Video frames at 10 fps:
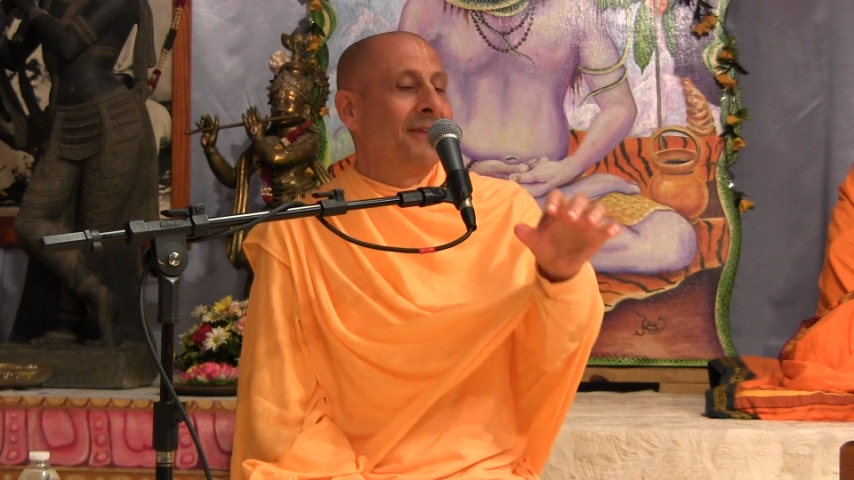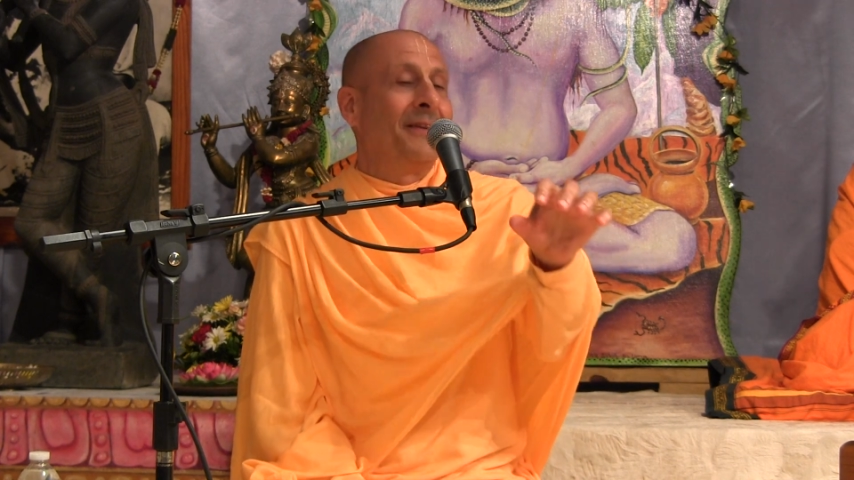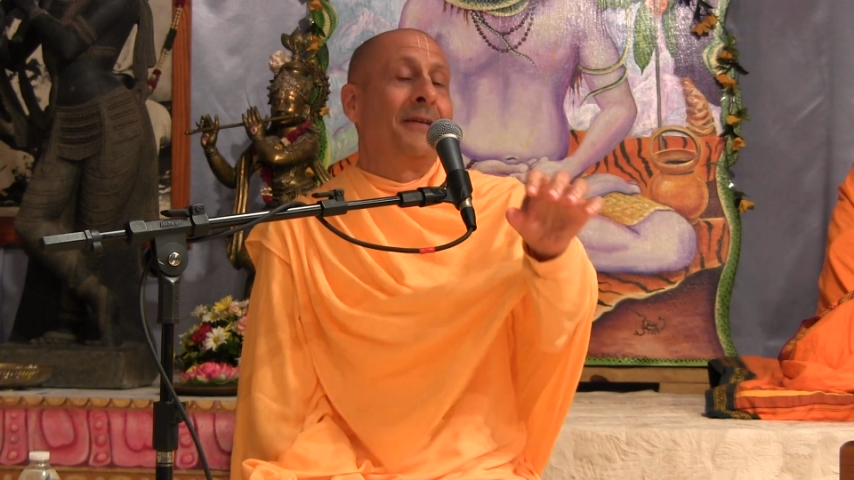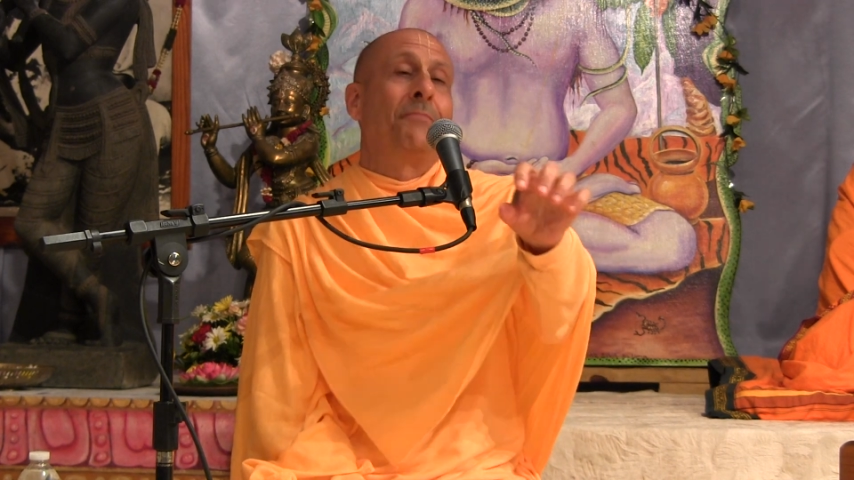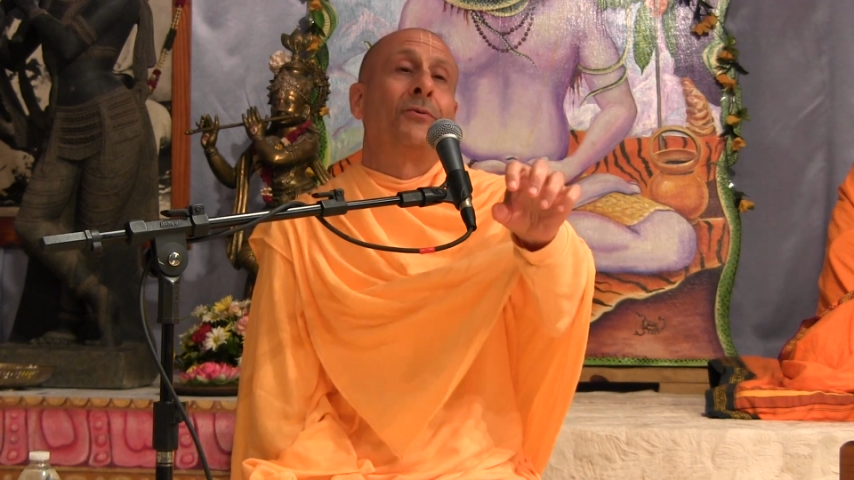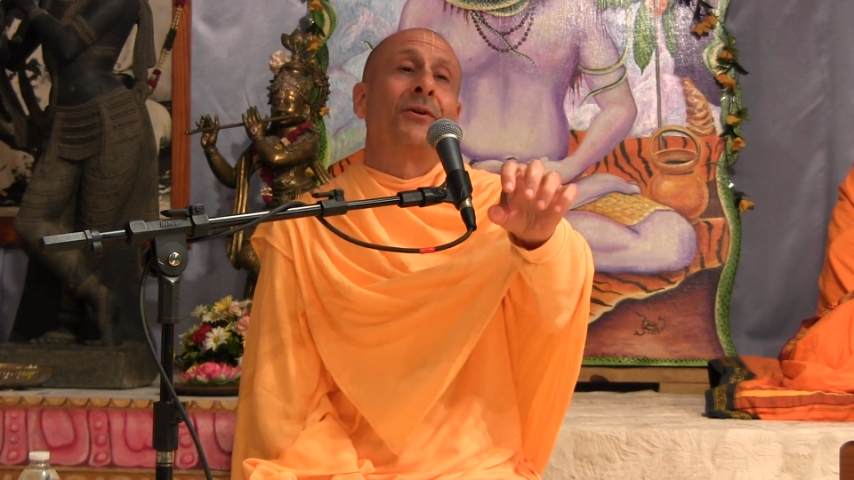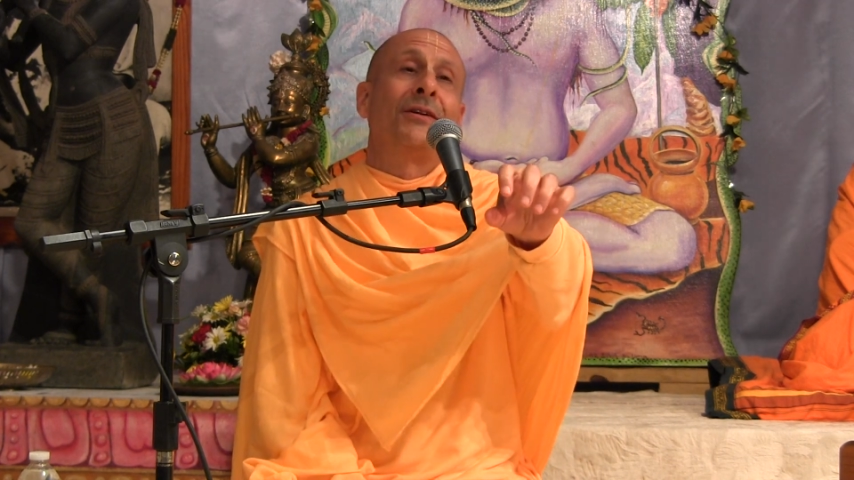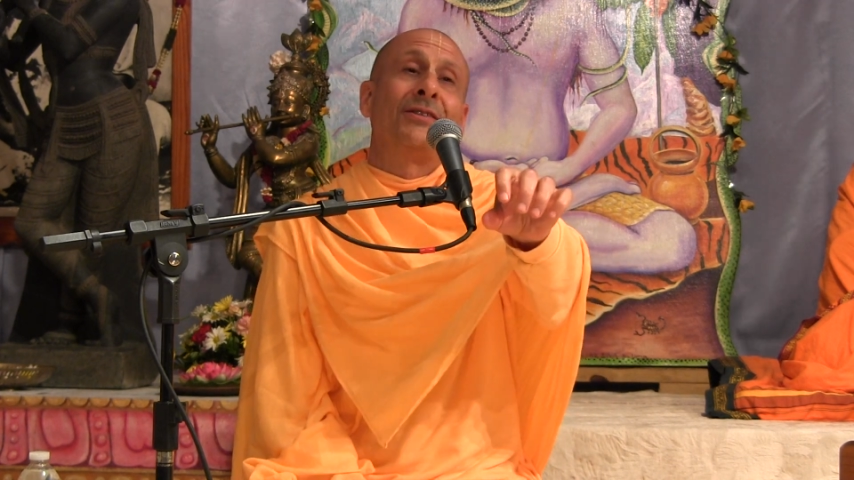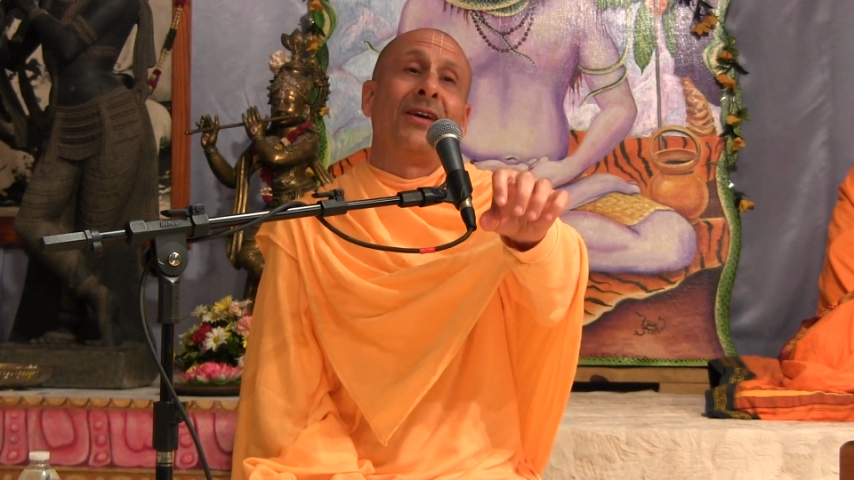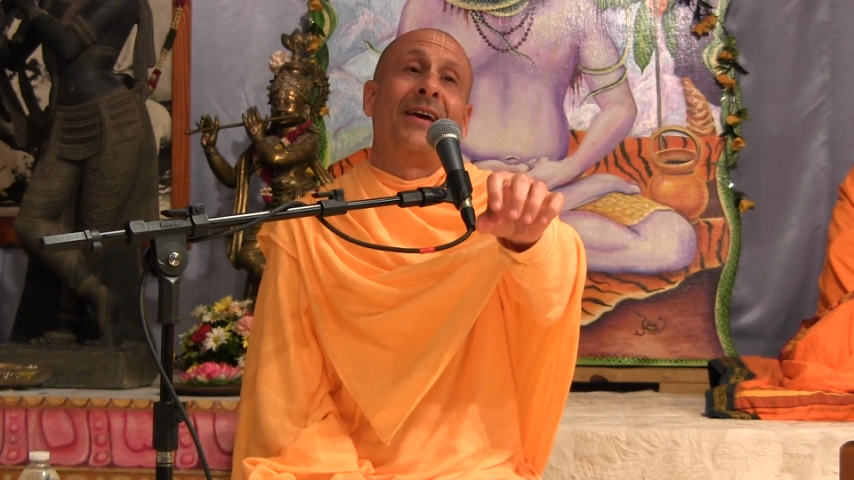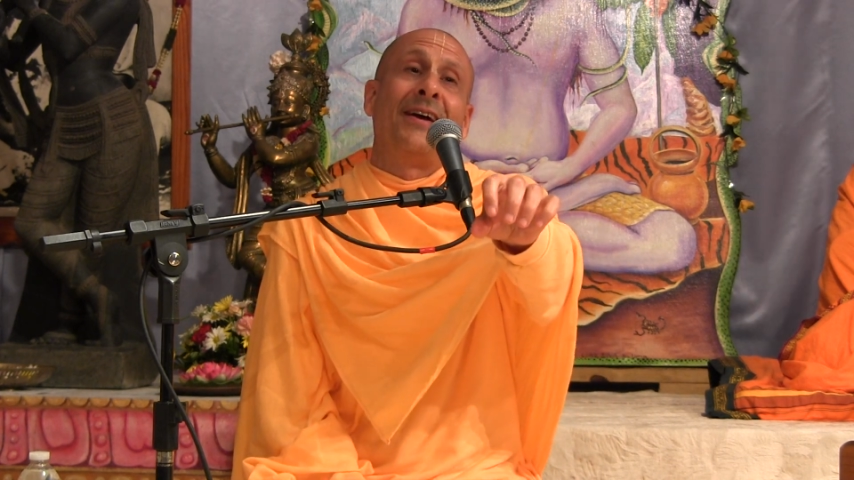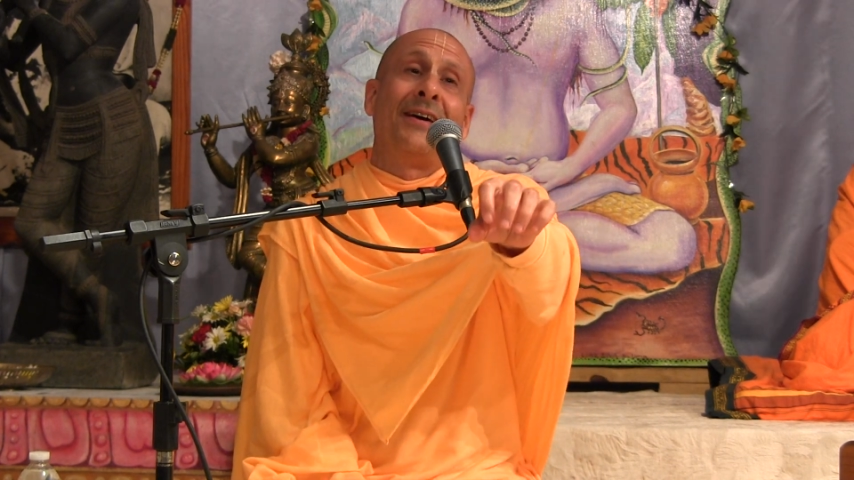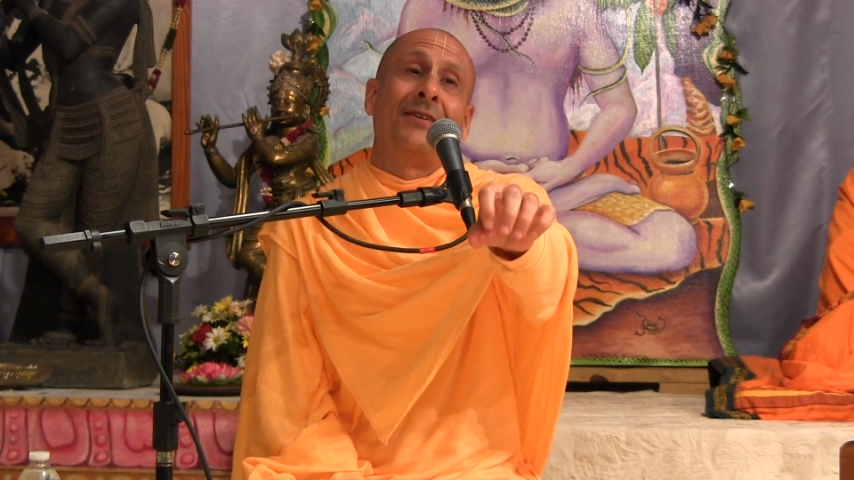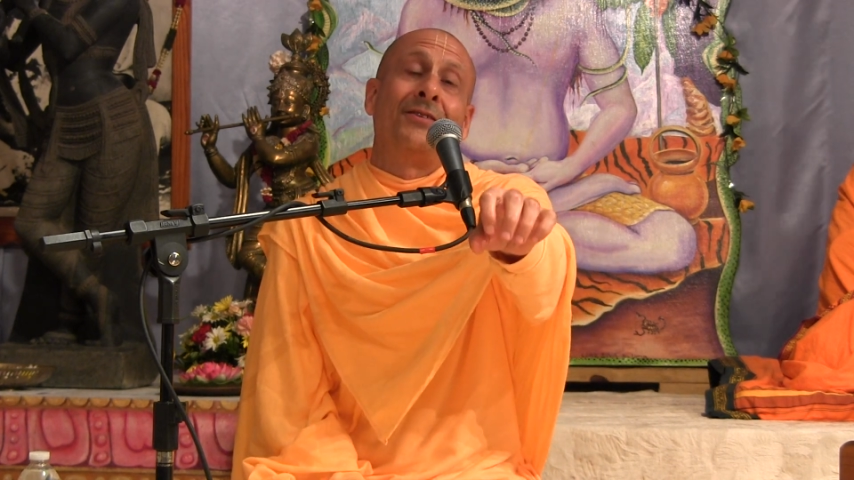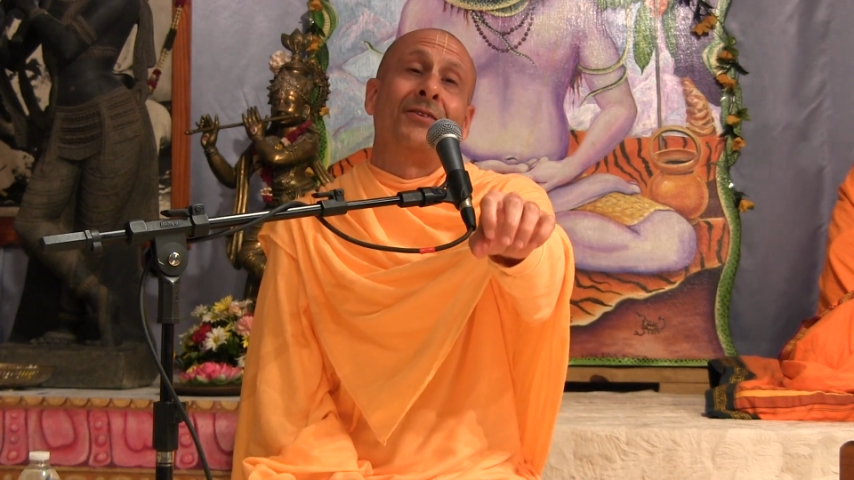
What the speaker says: he put his hand